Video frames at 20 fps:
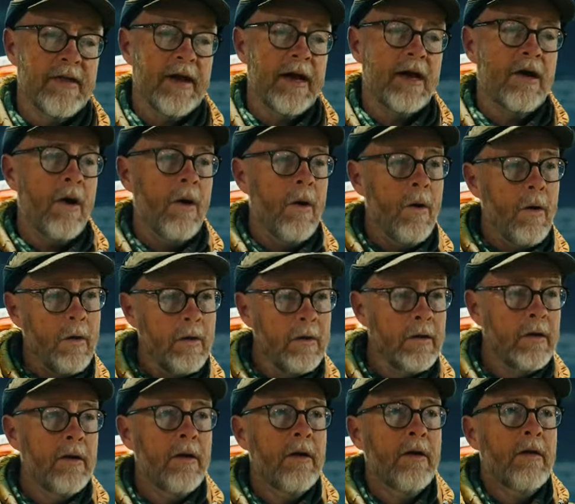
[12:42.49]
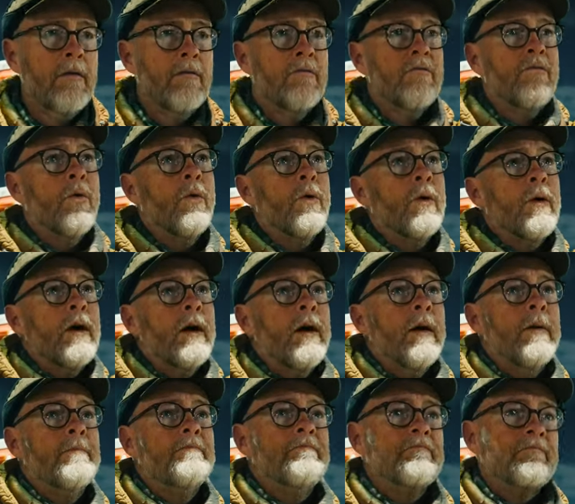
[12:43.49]
They called for
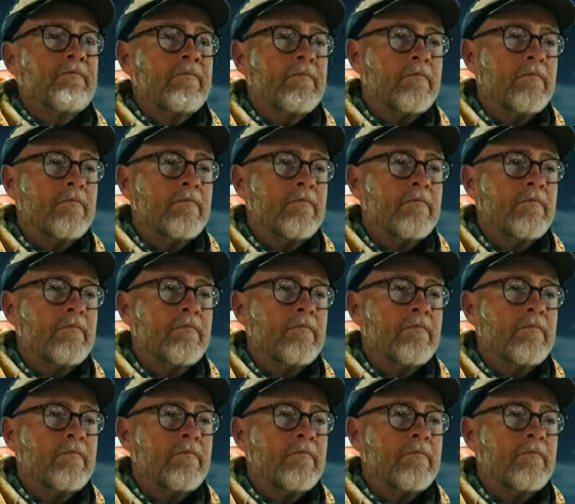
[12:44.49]
um,